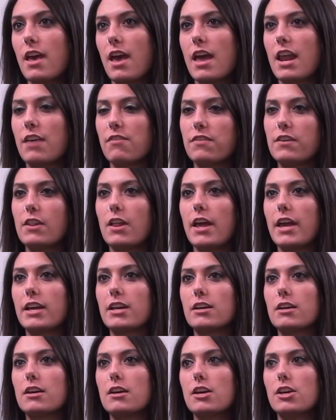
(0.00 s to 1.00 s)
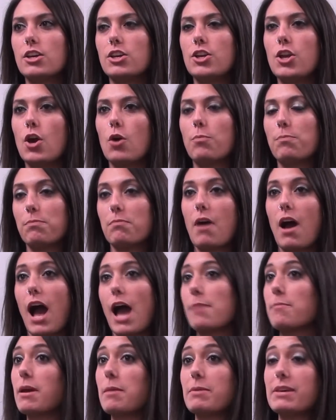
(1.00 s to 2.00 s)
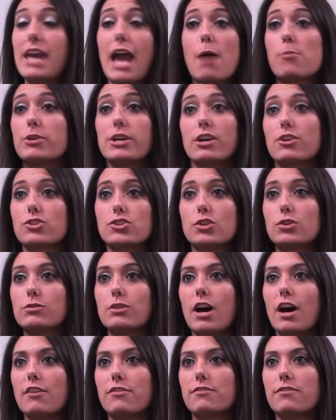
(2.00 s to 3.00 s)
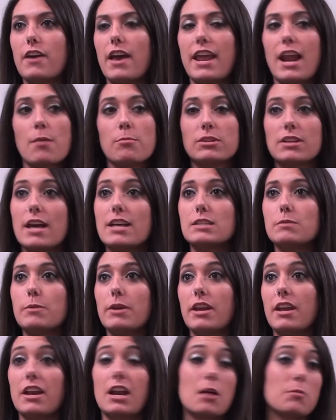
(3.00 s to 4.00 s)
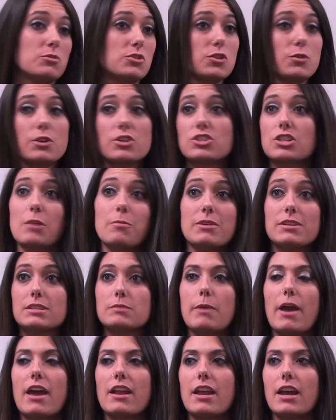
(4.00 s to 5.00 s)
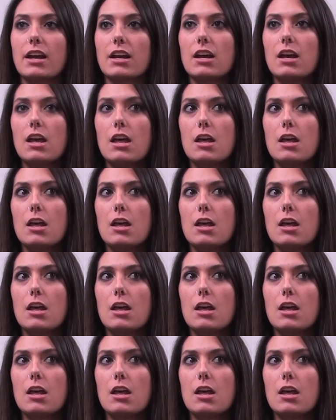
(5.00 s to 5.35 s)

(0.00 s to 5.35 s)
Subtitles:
And I feel like, I may be Gabrielle Shulruff and I'm a lesbian and I'm Jewish and I'm Hispanic,